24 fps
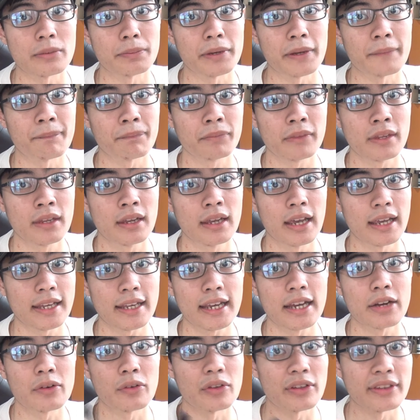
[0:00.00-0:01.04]
But I
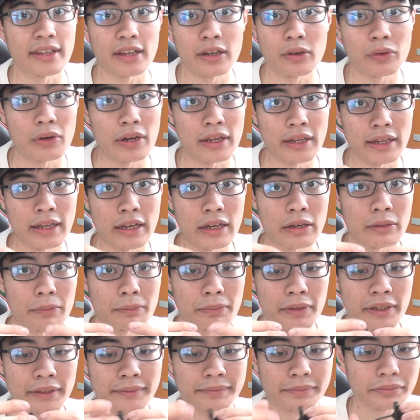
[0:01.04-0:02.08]
can't really tell right now.
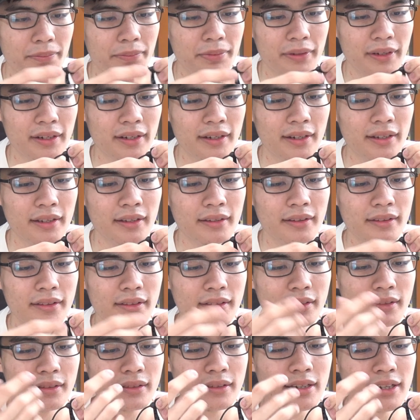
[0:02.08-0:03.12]
But
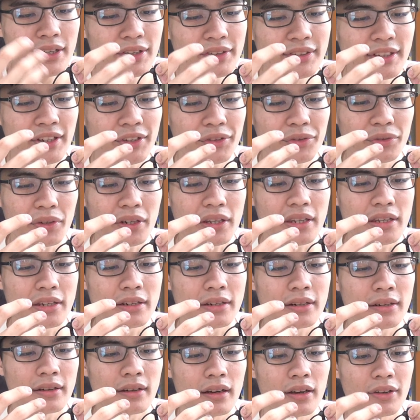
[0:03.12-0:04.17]
these things right
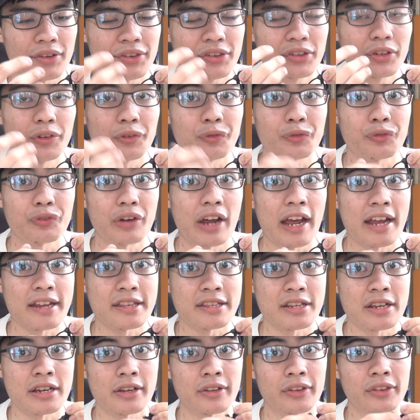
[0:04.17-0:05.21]
here are so
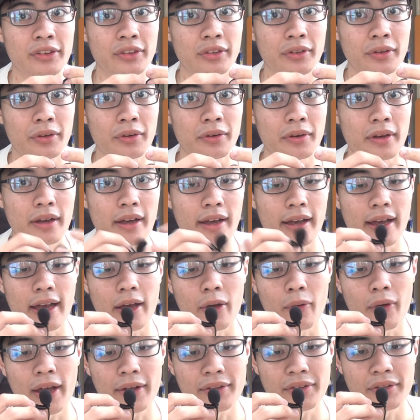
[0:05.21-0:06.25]
fragile, so I
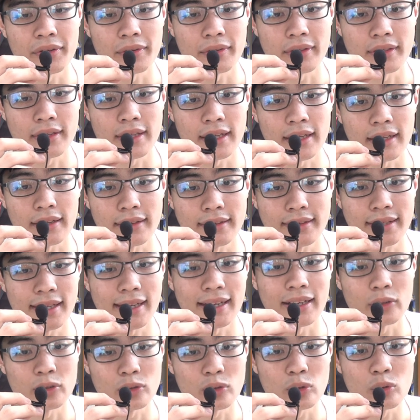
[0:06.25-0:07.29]
will have to
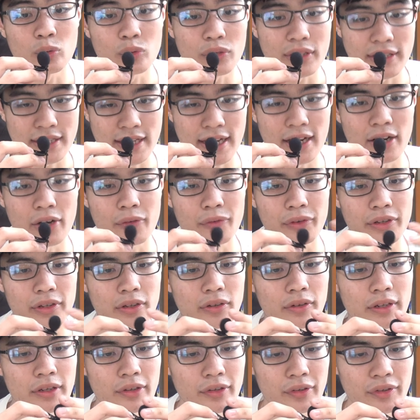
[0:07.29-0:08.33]
take good care of it,
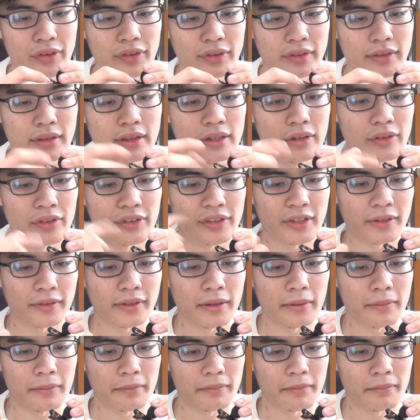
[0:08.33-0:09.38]
or else there is
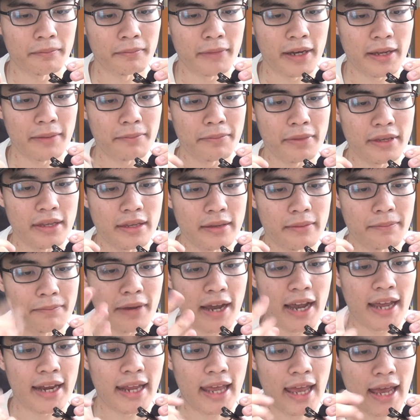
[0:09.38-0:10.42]
something might be
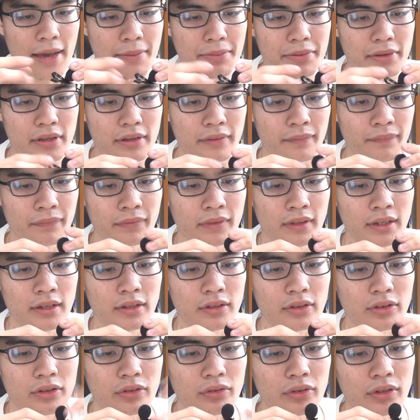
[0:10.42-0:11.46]
bad happen
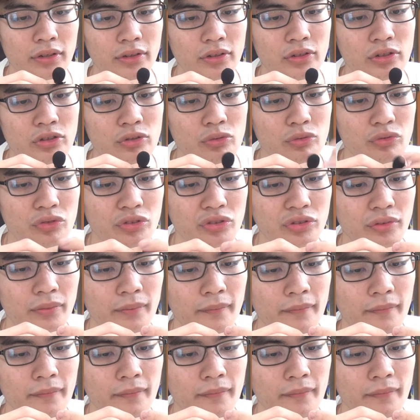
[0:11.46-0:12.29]
during the use.